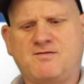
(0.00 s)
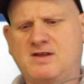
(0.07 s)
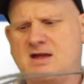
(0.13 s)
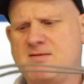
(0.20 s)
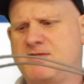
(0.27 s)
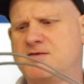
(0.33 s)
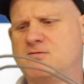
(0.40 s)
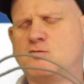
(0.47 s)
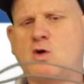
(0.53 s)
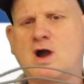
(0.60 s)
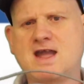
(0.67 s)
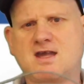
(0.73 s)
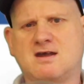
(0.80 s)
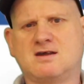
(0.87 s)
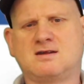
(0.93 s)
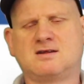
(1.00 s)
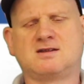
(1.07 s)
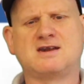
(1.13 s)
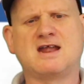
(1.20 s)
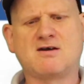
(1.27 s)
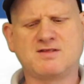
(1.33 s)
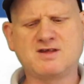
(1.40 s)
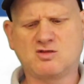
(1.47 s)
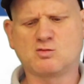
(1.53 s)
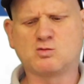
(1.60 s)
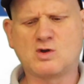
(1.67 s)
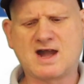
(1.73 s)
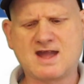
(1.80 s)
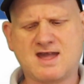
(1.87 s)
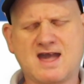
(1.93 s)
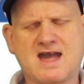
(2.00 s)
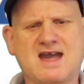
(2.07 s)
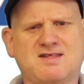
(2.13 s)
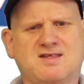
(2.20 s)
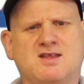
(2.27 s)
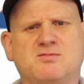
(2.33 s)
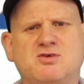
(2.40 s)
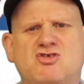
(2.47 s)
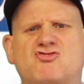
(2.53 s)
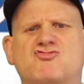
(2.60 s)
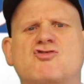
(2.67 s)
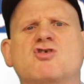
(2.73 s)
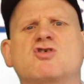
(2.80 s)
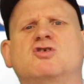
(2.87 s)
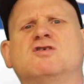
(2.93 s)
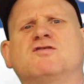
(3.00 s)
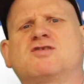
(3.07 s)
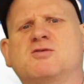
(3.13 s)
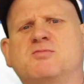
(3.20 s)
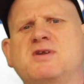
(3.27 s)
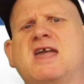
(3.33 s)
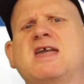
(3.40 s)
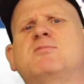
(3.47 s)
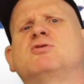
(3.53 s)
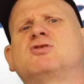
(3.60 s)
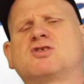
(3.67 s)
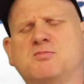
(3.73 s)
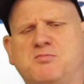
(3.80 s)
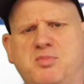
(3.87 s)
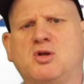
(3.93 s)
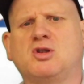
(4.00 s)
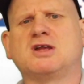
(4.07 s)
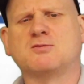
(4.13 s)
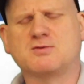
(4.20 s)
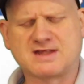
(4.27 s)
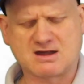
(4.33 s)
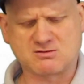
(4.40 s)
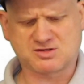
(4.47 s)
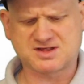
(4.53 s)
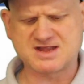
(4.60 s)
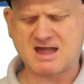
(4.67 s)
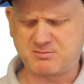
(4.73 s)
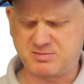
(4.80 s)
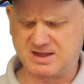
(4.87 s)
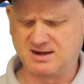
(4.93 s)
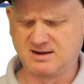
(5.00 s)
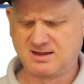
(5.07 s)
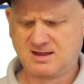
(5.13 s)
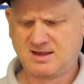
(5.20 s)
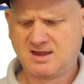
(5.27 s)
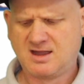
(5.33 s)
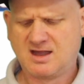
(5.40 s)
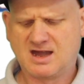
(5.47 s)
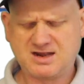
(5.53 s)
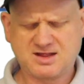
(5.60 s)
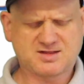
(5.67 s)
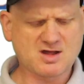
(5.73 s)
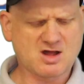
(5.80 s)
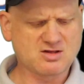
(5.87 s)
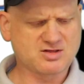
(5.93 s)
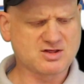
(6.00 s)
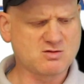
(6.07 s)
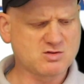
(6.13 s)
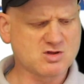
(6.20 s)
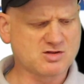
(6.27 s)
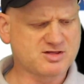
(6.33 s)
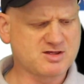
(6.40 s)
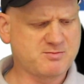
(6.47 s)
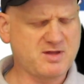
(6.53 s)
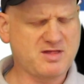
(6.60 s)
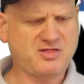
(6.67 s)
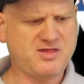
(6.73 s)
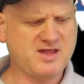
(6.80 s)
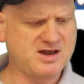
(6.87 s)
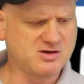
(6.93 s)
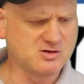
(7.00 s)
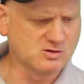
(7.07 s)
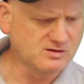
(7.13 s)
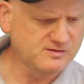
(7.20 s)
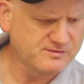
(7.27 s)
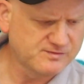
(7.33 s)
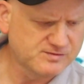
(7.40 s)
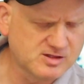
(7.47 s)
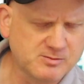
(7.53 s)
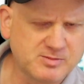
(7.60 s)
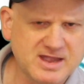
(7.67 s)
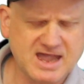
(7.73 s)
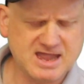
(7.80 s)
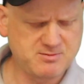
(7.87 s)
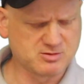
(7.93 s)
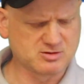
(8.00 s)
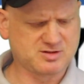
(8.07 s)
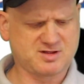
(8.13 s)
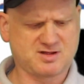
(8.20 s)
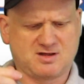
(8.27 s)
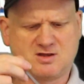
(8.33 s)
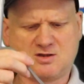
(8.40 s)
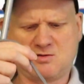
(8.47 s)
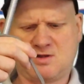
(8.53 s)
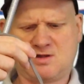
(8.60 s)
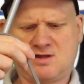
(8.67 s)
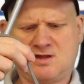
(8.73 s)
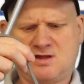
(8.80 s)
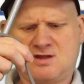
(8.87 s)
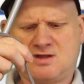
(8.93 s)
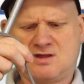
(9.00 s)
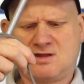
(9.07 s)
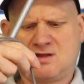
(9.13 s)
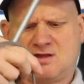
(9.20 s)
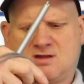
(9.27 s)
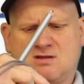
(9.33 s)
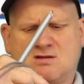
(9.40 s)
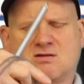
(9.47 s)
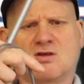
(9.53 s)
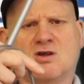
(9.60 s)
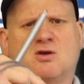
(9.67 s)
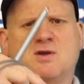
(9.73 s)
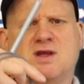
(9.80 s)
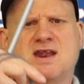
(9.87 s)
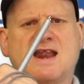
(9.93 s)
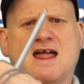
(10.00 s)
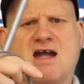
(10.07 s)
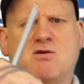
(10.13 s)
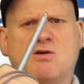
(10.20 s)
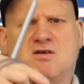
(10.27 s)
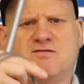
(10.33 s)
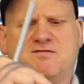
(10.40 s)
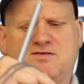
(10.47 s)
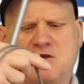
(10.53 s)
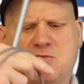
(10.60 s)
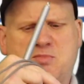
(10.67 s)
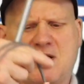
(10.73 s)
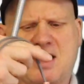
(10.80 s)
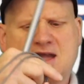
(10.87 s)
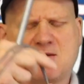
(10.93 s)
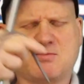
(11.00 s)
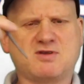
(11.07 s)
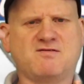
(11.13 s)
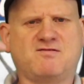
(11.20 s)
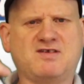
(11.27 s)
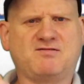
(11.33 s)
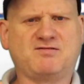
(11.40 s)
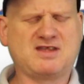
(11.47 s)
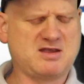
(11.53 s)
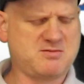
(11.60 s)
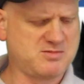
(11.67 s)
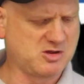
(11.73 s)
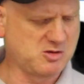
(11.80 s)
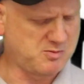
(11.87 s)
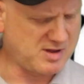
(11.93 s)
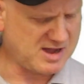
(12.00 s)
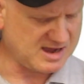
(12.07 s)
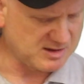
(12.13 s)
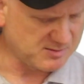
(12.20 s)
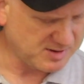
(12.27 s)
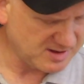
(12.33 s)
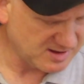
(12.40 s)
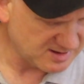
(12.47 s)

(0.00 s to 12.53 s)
a length of wire. Now, this wire has to be strong enough to be able to pull it without snapping, and it's also got to be thin enough to be able to go in and out of your pipe, your 15mm pipe.